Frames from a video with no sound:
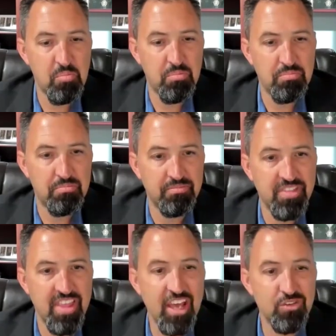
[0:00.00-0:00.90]
right.
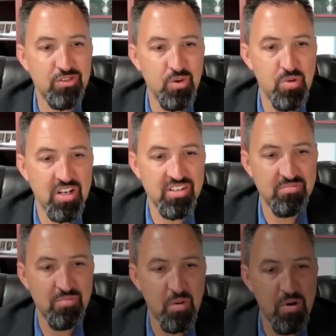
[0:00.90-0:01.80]
Thank you so
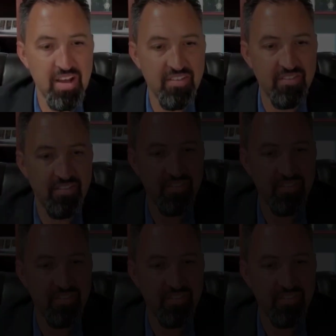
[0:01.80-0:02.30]
much. Bye-bye.